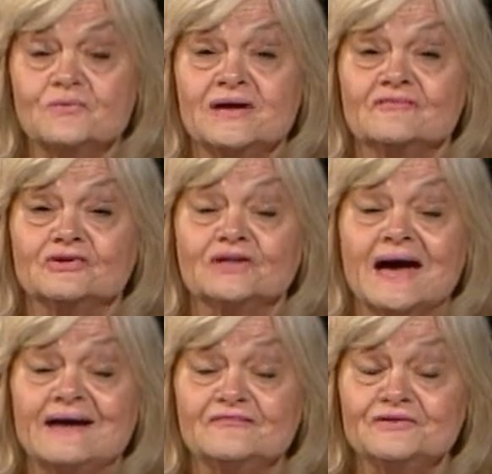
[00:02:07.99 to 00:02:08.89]
We have a
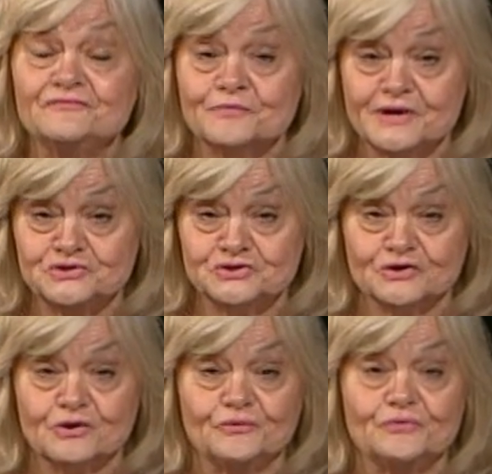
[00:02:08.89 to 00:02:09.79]
lot of information
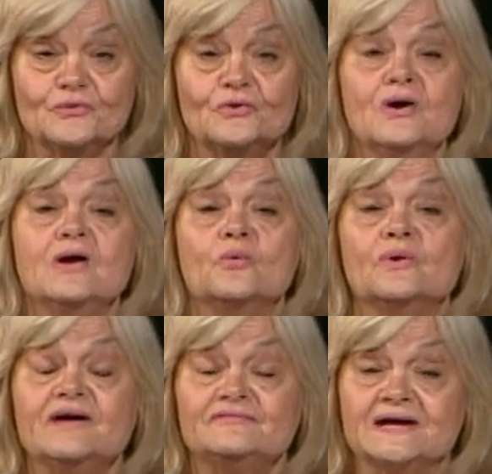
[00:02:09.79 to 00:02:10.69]
to go through. We have